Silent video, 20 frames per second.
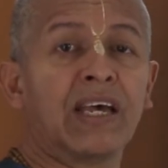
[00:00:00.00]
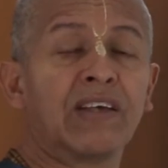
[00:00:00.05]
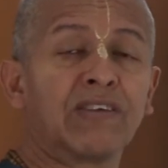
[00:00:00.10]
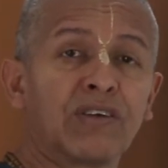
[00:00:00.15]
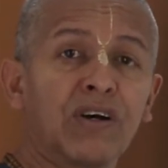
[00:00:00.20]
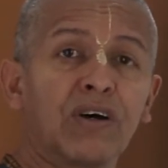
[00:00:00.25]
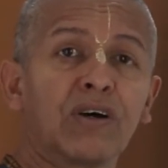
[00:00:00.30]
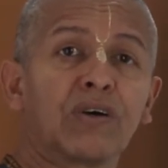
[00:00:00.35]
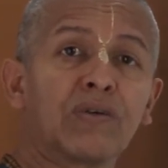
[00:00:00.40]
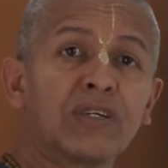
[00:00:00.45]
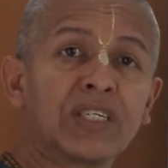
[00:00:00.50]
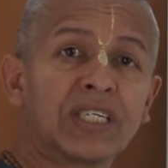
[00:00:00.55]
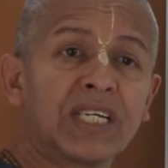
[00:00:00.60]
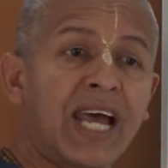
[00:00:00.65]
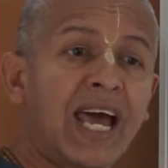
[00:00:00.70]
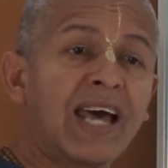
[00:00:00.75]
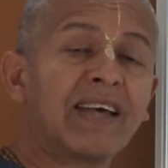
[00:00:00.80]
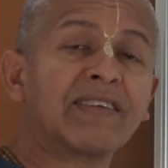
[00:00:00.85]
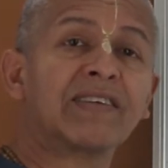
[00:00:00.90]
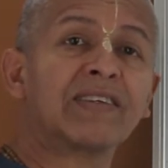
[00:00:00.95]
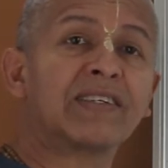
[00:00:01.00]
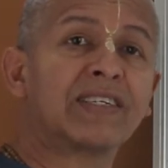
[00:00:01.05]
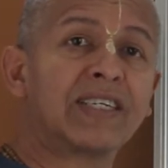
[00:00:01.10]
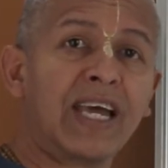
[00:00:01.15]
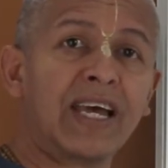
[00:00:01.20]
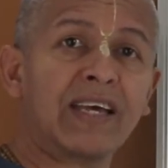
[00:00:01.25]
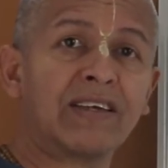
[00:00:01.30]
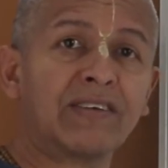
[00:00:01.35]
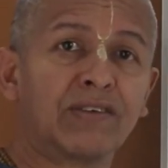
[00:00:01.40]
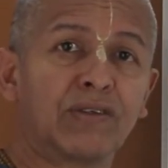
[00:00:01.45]
So Krishna has the
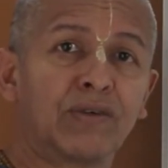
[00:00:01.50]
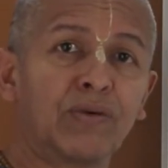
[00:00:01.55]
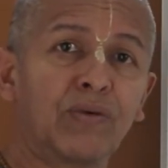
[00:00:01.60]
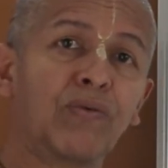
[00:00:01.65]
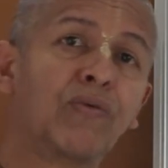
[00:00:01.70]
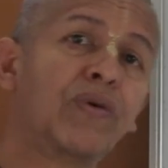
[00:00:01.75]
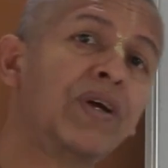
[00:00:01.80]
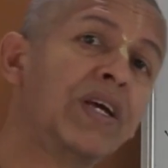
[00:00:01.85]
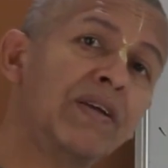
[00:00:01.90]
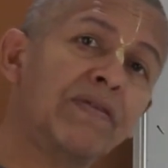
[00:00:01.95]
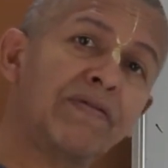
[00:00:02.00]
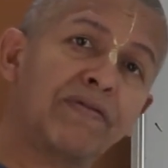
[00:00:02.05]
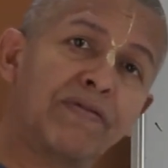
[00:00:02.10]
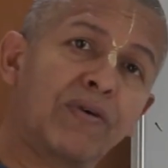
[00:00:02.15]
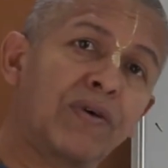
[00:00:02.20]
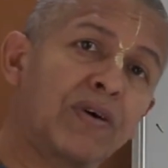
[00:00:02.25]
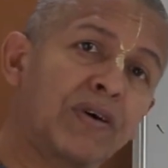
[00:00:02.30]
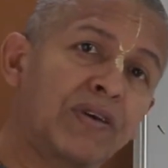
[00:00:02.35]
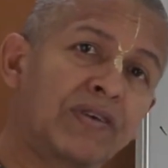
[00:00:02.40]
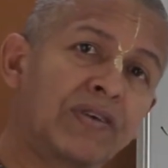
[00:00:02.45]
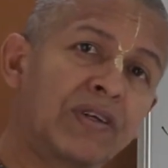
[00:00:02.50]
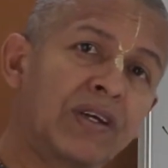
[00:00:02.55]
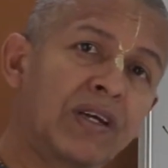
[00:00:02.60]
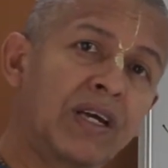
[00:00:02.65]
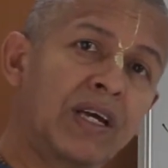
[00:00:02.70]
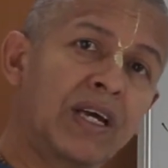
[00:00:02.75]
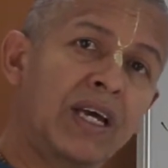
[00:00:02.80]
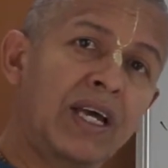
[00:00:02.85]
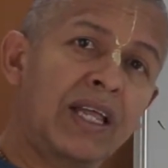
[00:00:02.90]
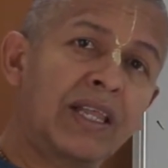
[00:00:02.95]
chance to reinforce
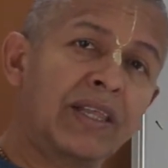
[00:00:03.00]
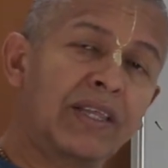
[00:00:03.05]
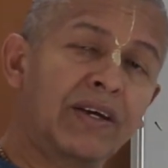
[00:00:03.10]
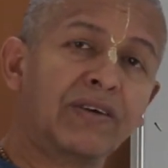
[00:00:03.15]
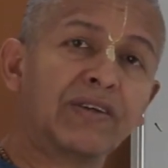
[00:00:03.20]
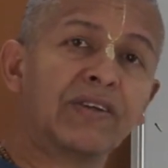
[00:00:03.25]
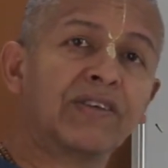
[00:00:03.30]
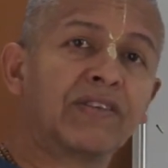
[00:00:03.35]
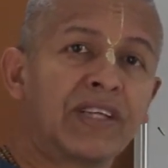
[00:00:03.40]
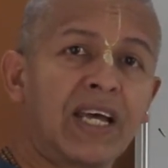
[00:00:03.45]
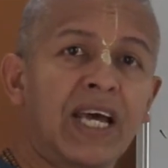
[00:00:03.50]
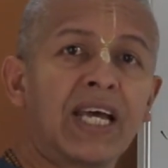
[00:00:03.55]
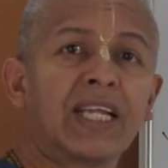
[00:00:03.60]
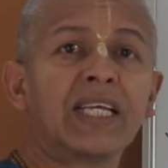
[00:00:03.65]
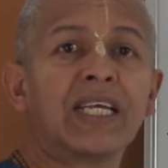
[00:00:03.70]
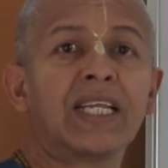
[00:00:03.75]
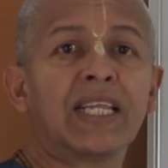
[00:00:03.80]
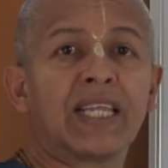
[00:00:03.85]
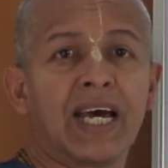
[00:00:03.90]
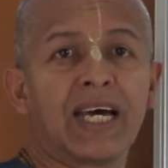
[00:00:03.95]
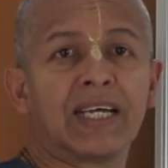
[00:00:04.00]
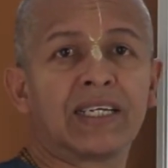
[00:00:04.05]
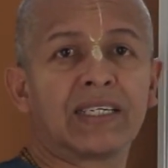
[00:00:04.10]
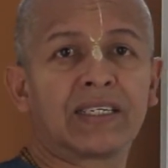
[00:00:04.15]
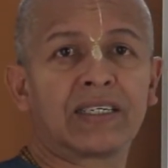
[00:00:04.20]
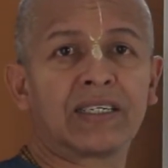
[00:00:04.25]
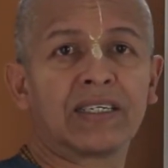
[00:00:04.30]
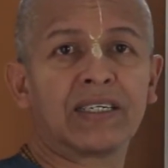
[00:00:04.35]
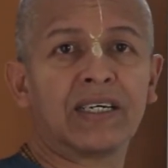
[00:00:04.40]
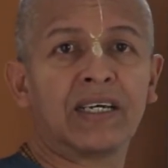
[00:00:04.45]
the understanding
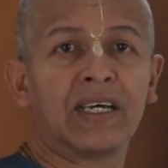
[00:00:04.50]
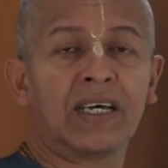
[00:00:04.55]
that